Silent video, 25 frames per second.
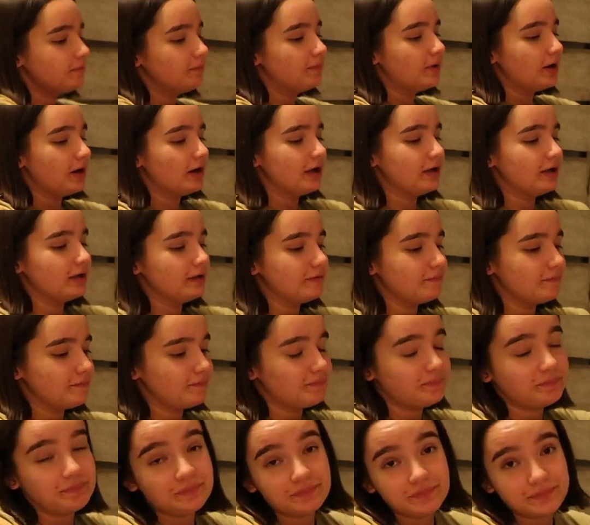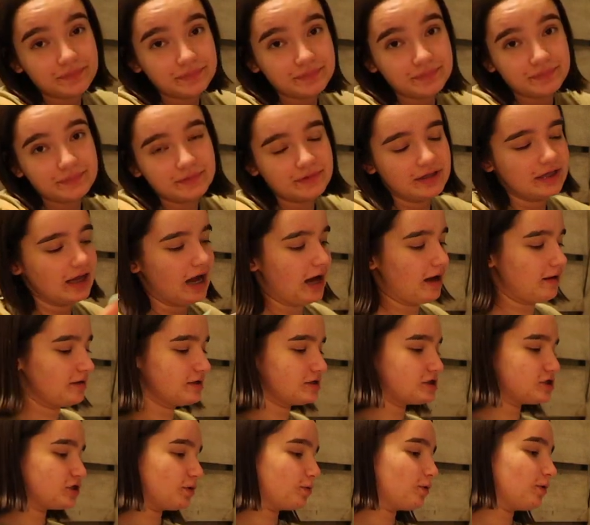But yeah,
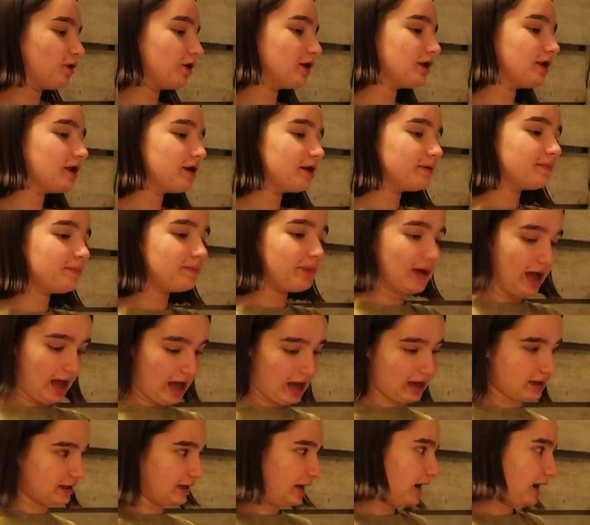so we're gonna pack